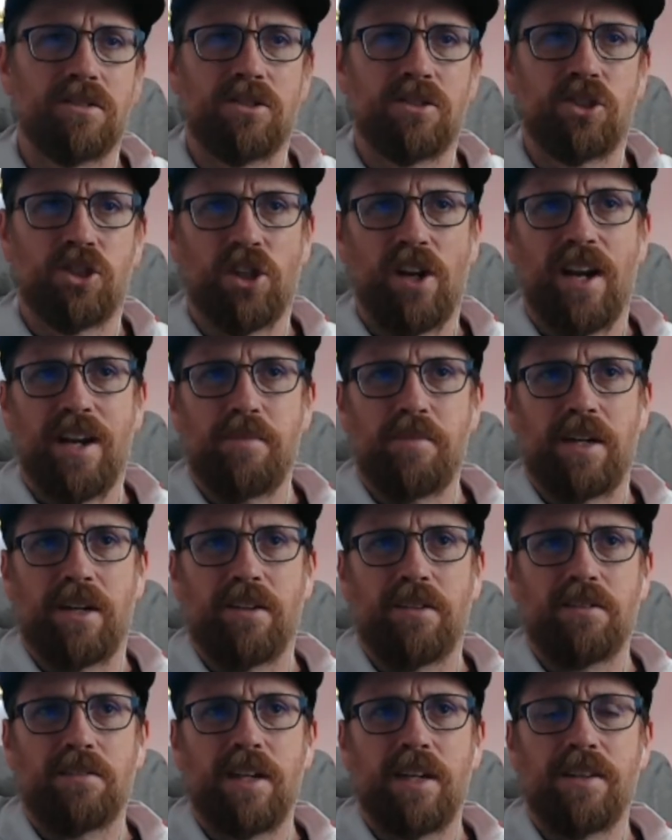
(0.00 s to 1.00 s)

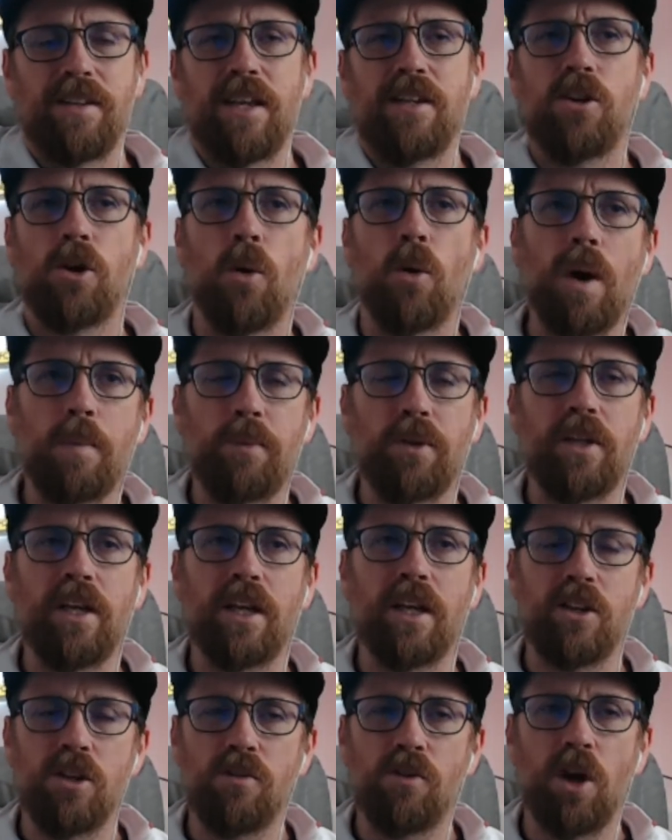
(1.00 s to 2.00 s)
Tranmere. And then you go up a league
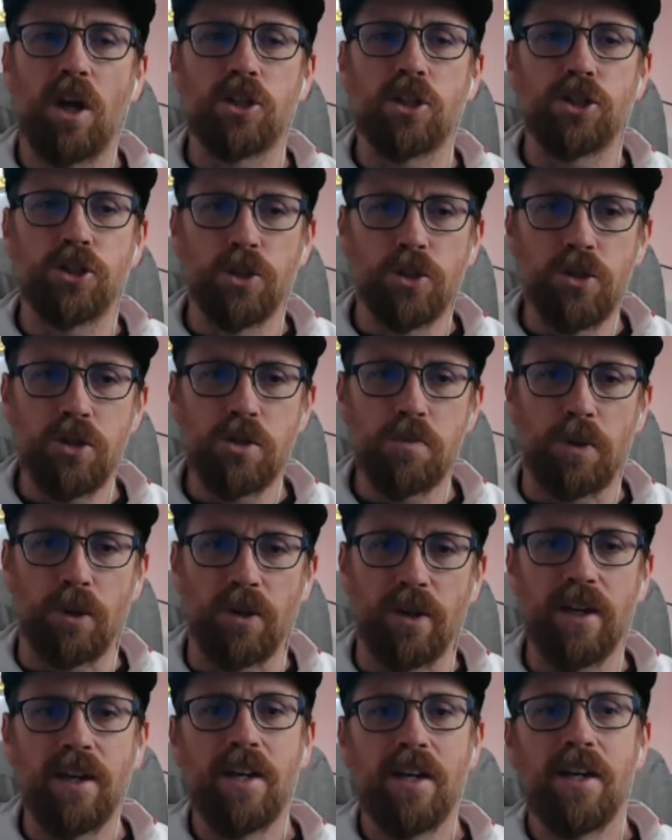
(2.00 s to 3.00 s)
and you've got
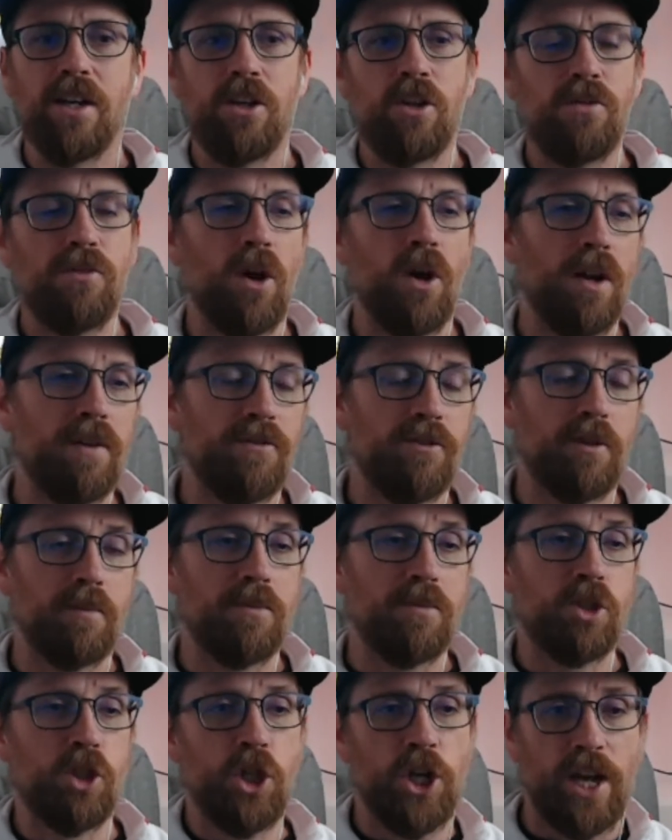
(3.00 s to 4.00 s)
Shrewsbury. You've gone
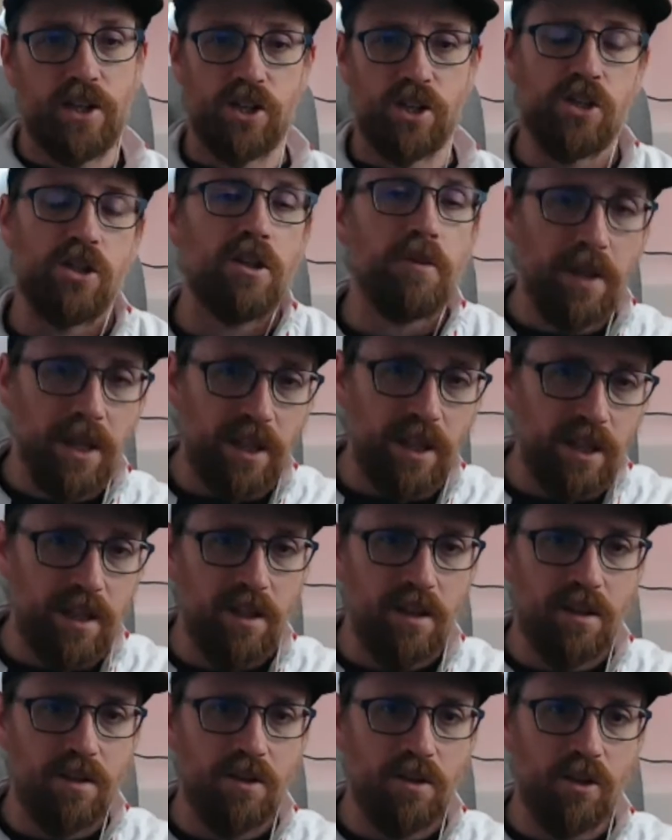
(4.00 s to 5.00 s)
from Chester
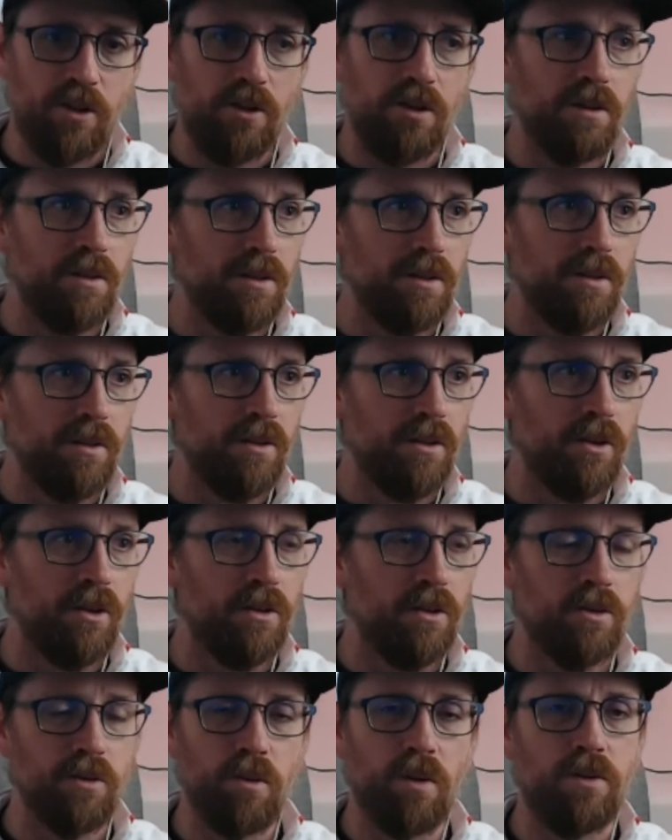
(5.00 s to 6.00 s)
being
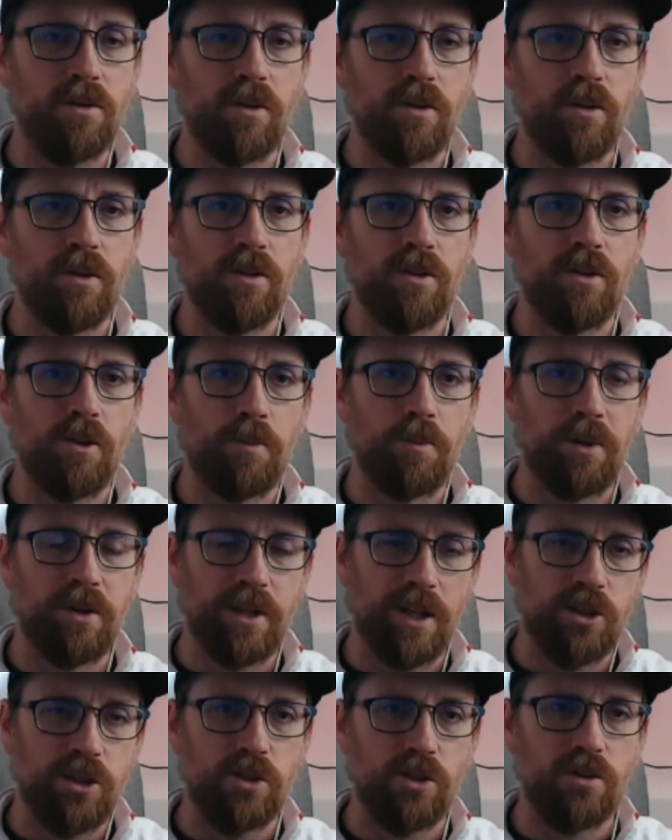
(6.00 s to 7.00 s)
your
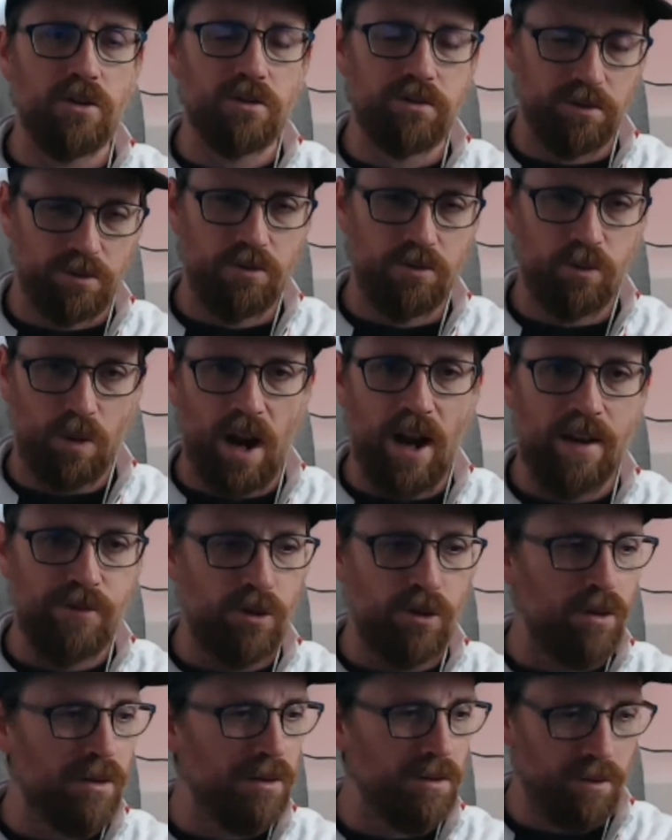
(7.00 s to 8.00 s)
potential
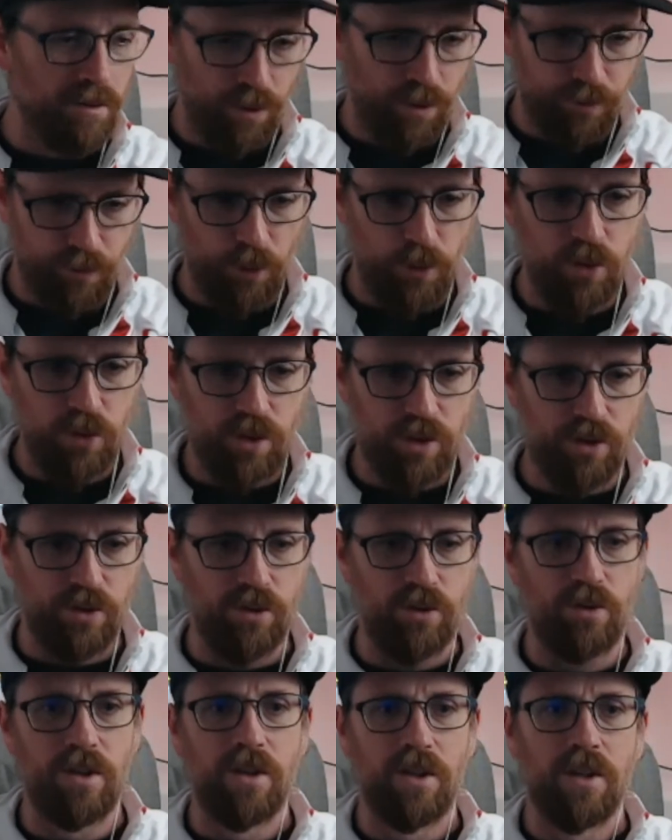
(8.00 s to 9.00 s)
rival through
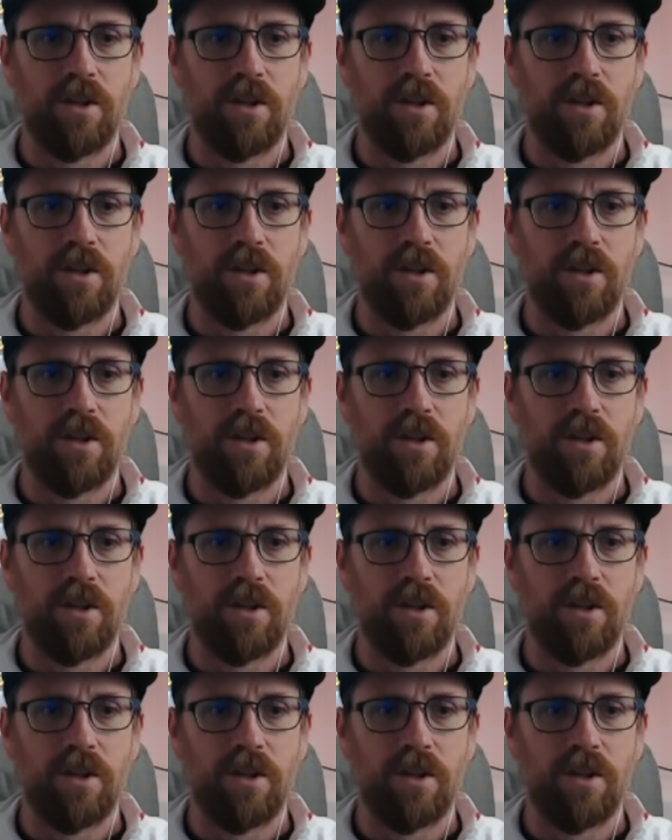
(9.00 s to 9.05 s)
to